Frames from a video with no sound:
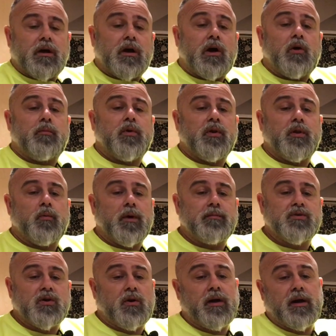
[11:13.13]
I'll put the
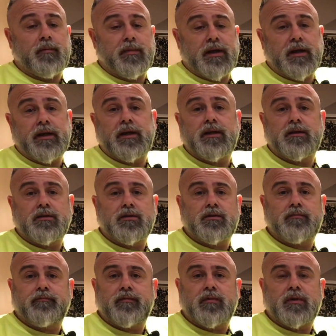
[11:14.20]
website up here.
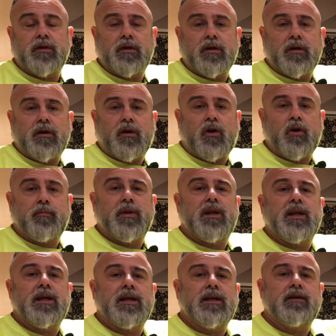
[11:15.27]
I
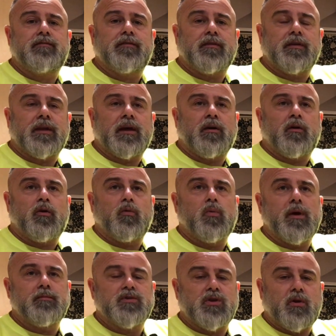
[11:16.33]
believe there are
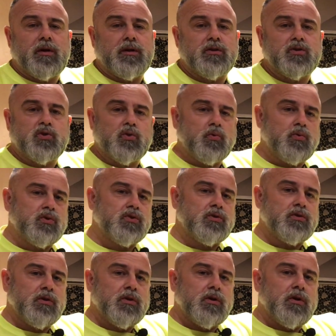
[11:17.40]
websites that source